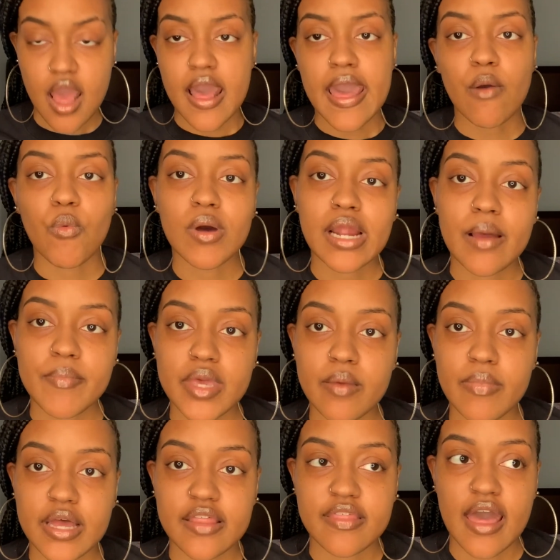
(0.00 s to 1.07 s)
And what I mean
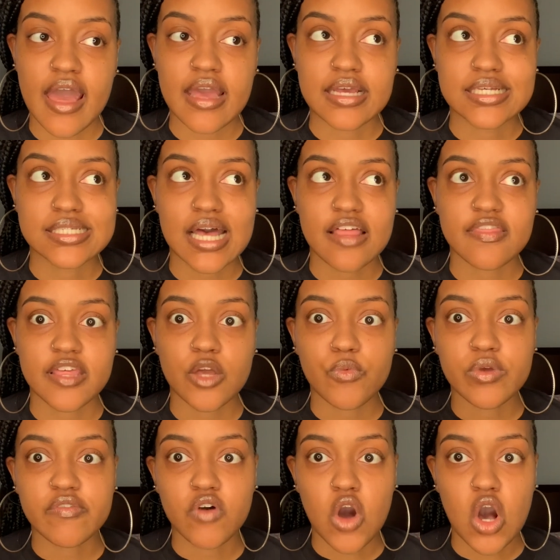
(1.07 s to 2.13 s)
by that is I think
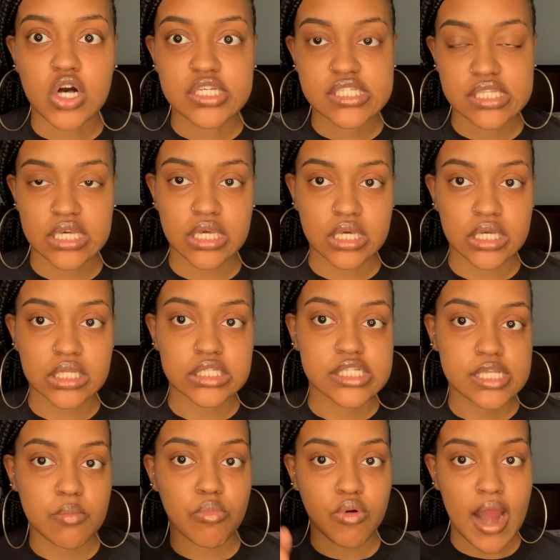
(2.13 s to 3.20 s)
we've all seen
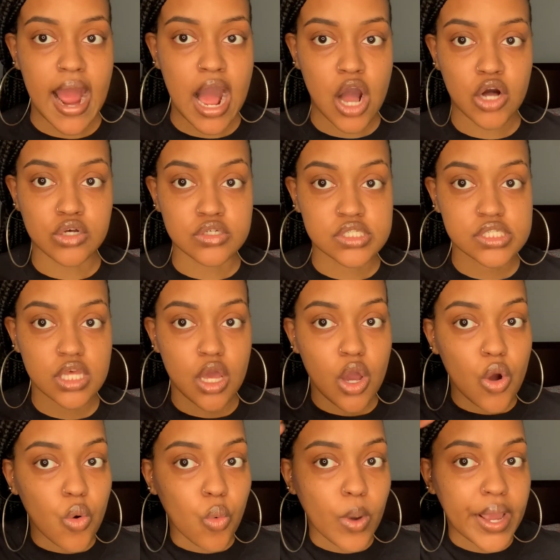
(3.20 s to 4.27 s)
some brows
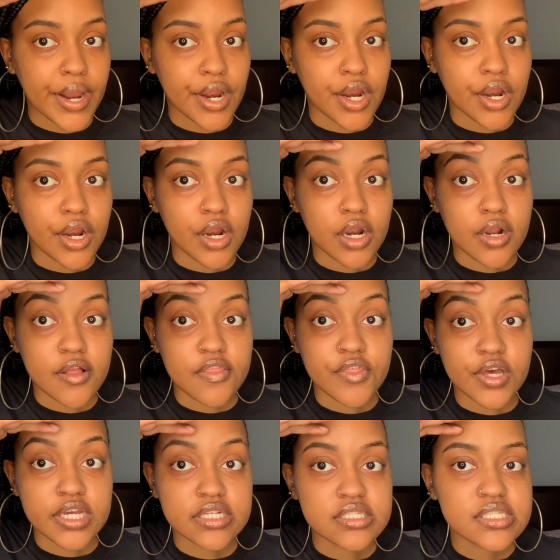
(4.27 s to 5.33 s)
where the
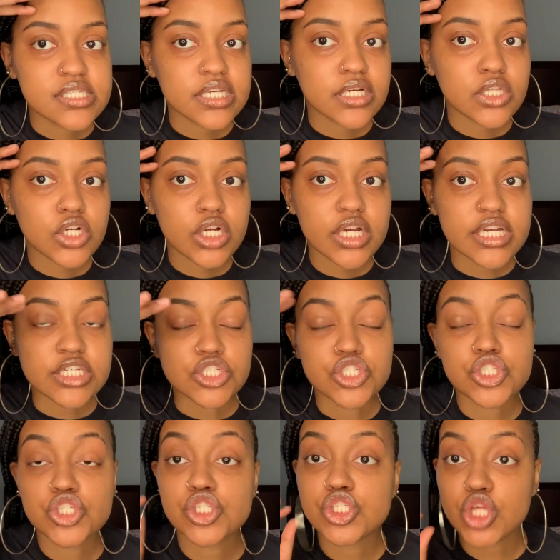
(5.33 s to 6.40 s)
concealer is
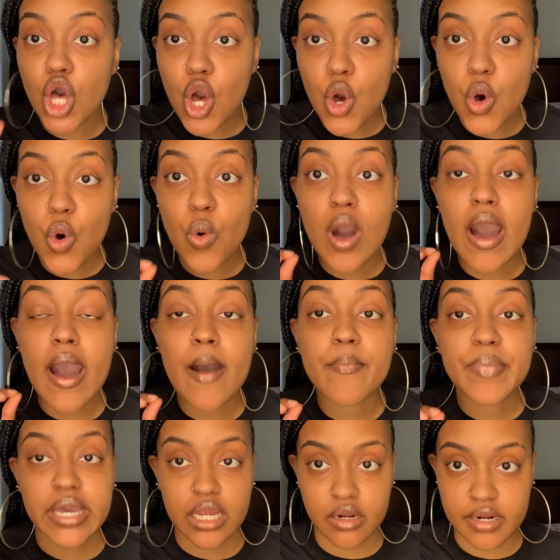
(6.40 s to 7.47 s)
so
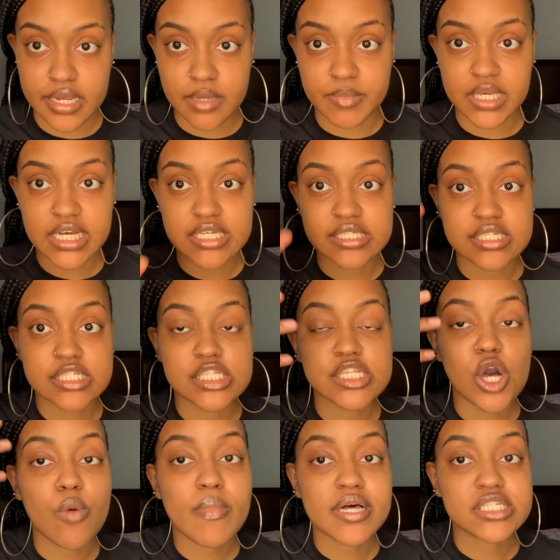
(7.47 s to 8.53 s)
apparent because it's
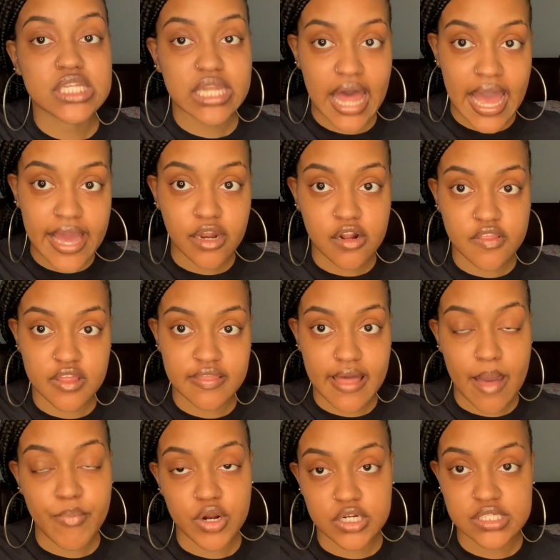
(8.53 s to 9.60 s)
so much lighter than that
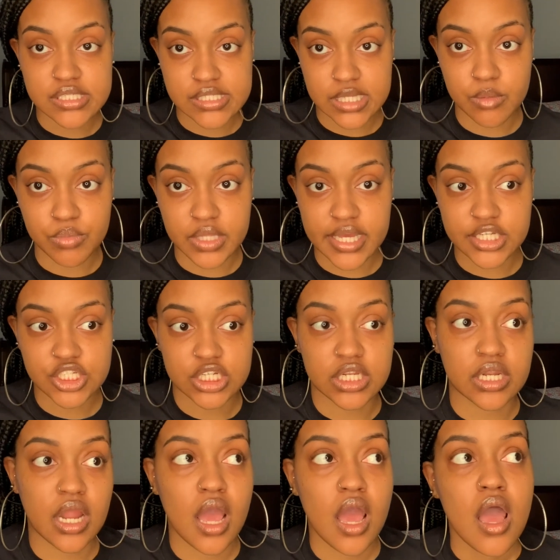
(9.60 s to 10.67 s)
person's complexion.
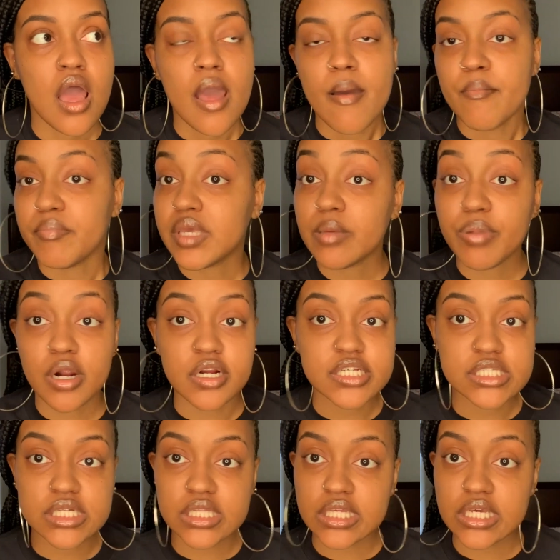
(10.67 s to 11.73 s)
Me
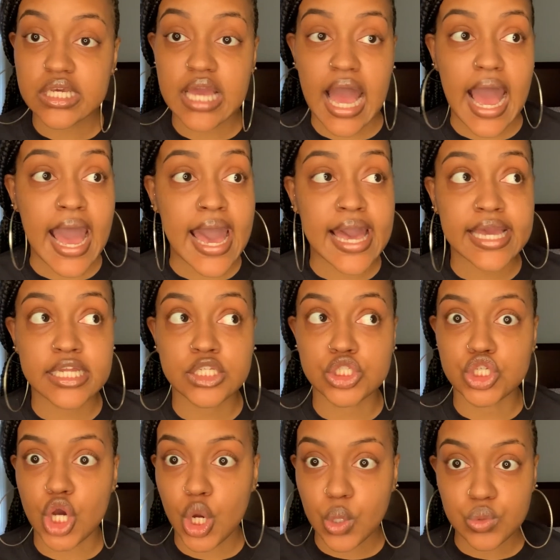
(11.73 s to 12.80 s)
personally, I
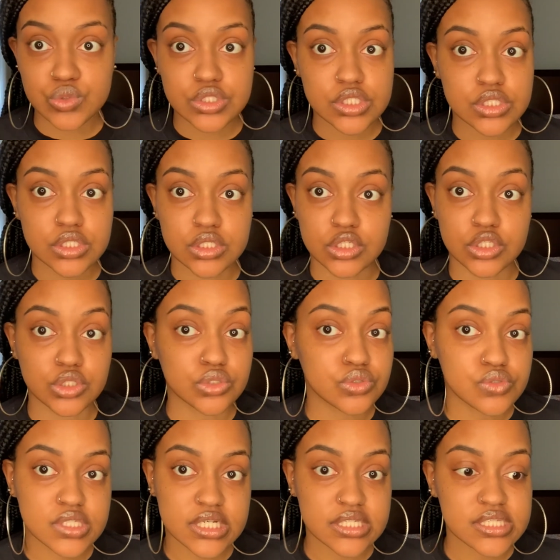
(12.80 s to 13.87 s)
don't use
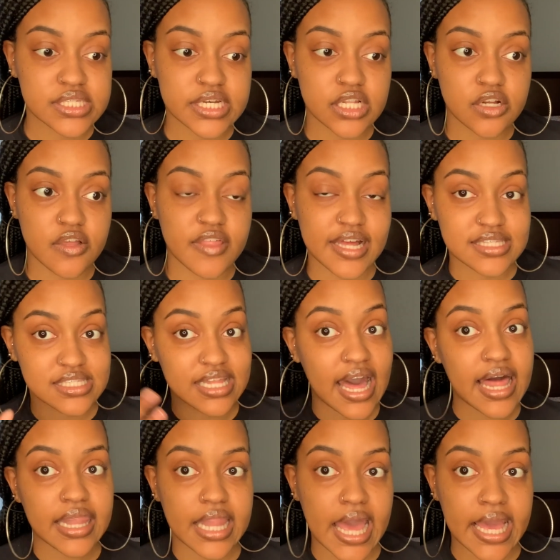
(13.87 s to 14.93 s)
concealer that's
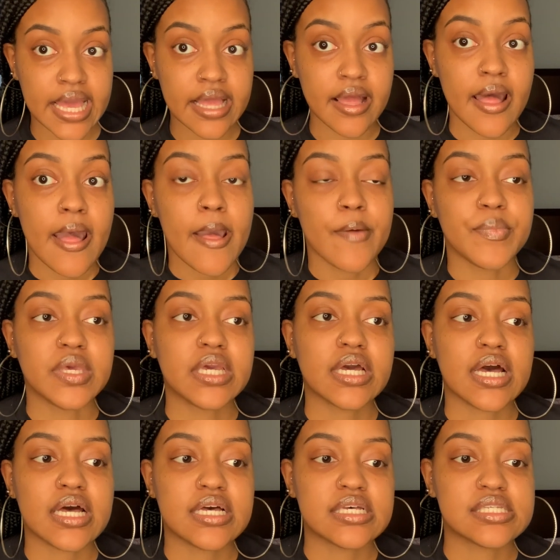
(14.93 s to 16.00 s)
that light
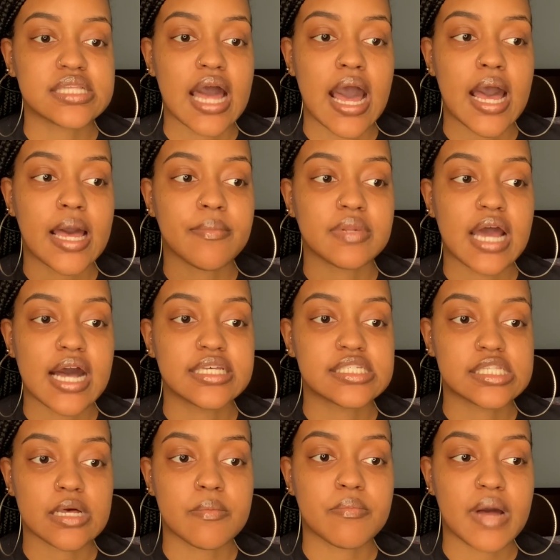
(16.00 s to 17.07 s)
because I'm not
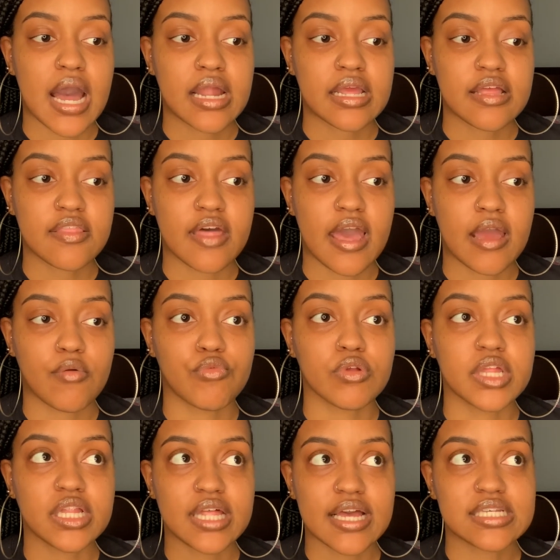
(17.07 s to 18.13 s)
somebody that really
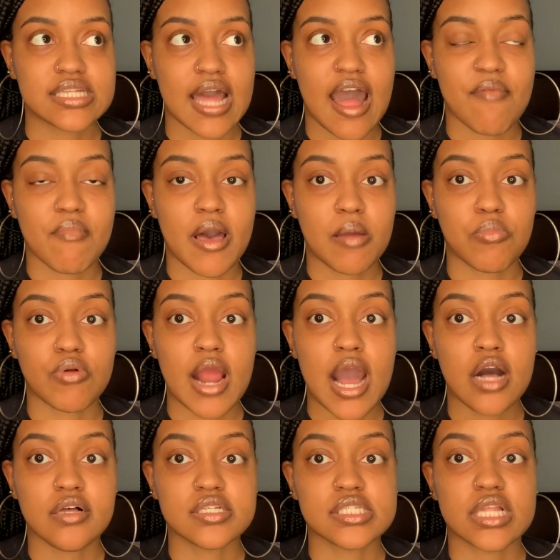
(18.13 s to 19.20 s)
likes to have my
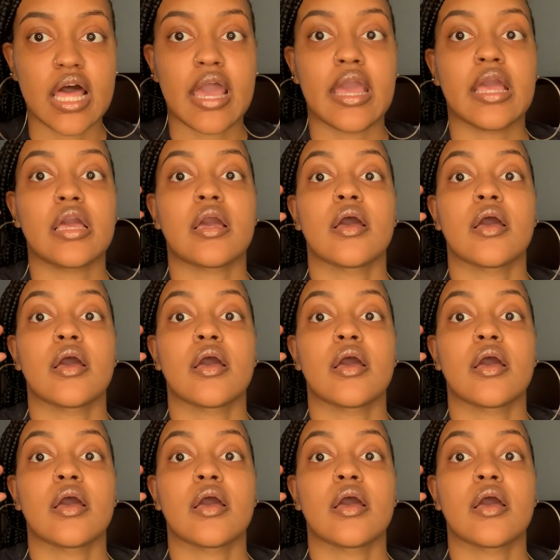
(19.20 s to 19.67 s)
brows like